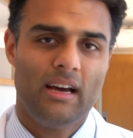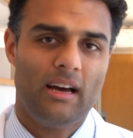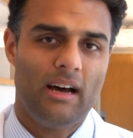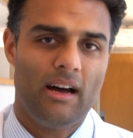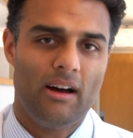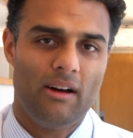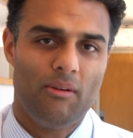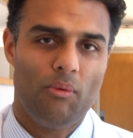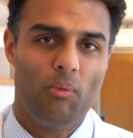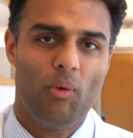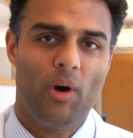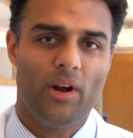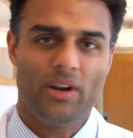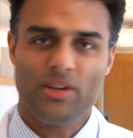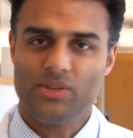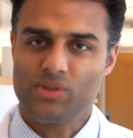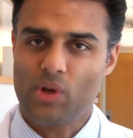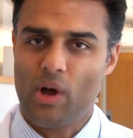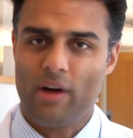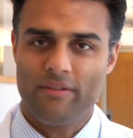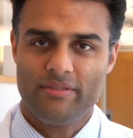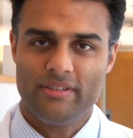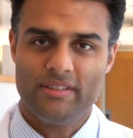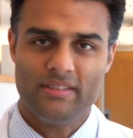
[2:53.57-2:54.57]
Uh, one is
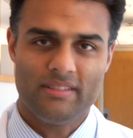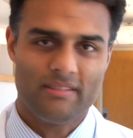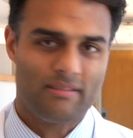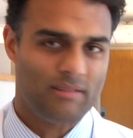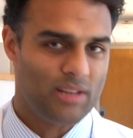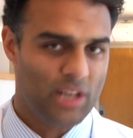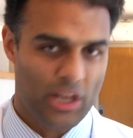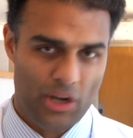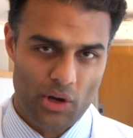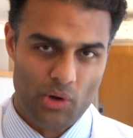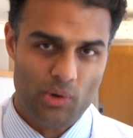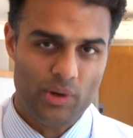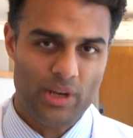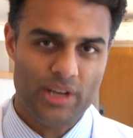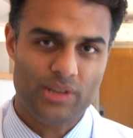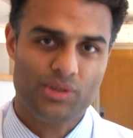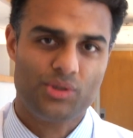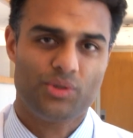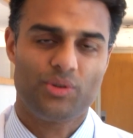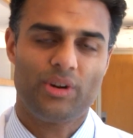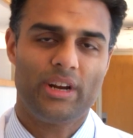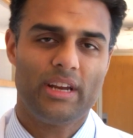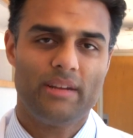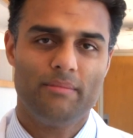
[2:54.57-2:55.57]
often the clinical
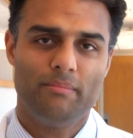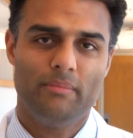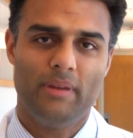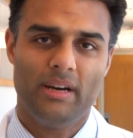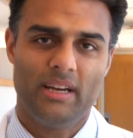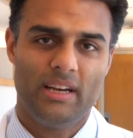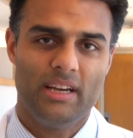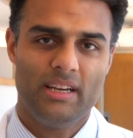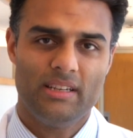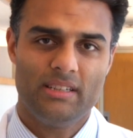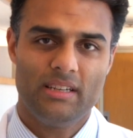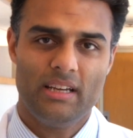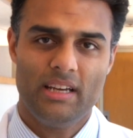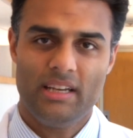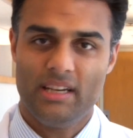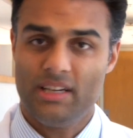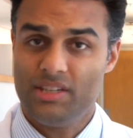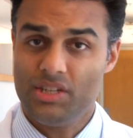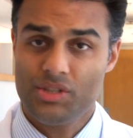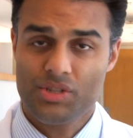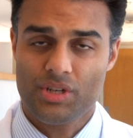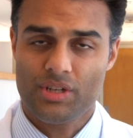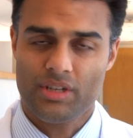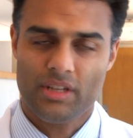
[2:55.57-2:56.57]
history, but in, in
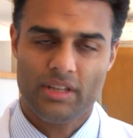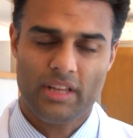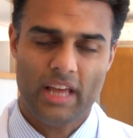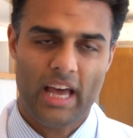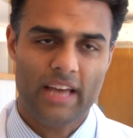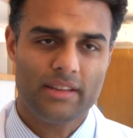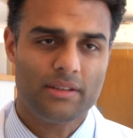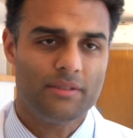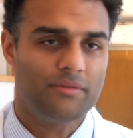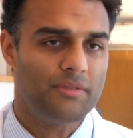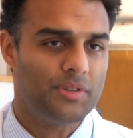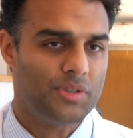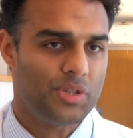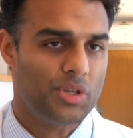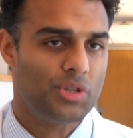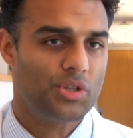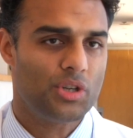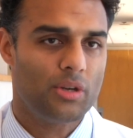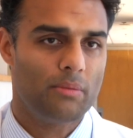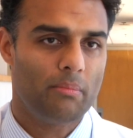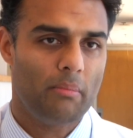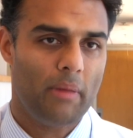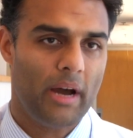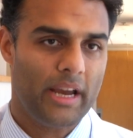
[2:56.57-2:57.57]
addition to that, the
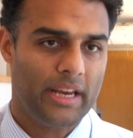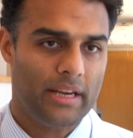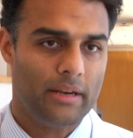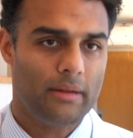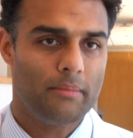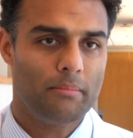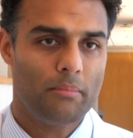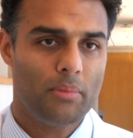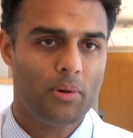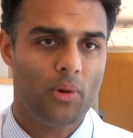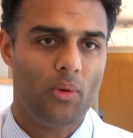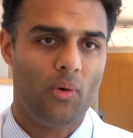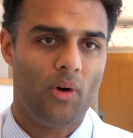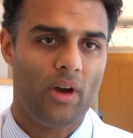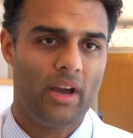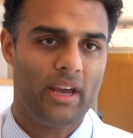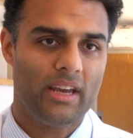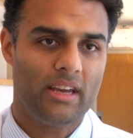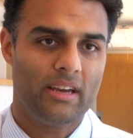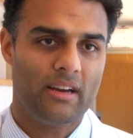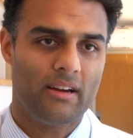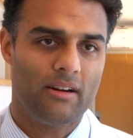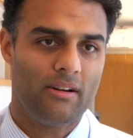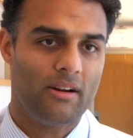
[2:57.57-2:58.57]
physician might
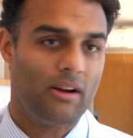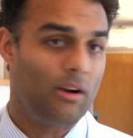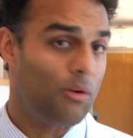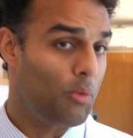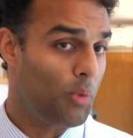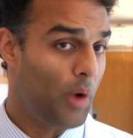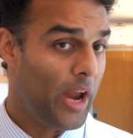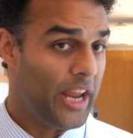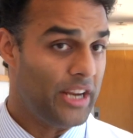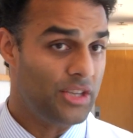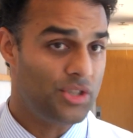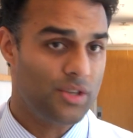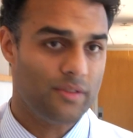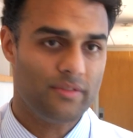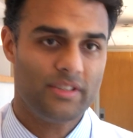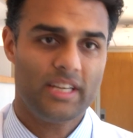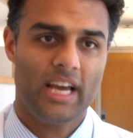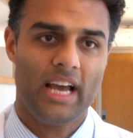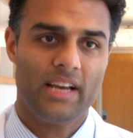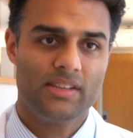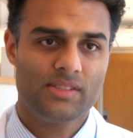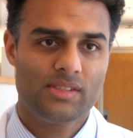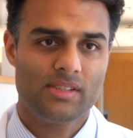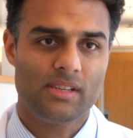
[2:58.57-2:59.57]
employ a, range of
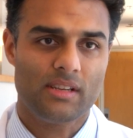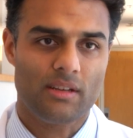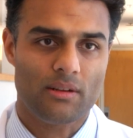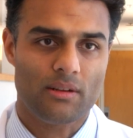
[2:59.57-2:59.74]
tests,